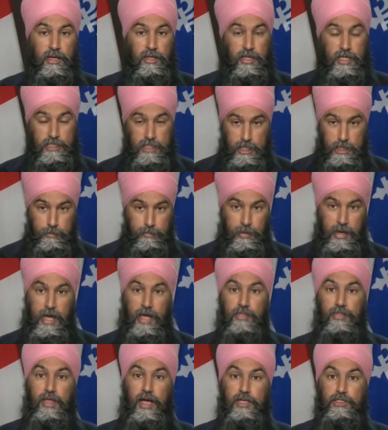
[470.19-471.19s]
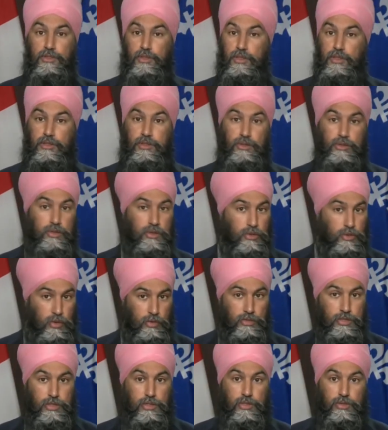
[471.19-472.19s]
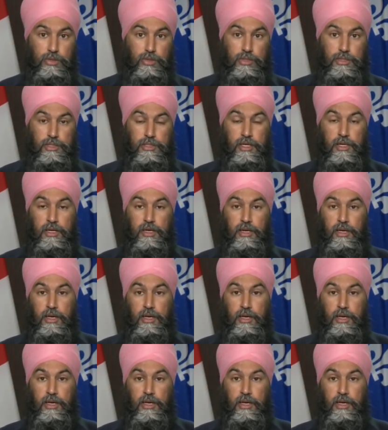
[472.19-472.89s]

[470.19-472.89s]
Let's expand that to include grocery stores,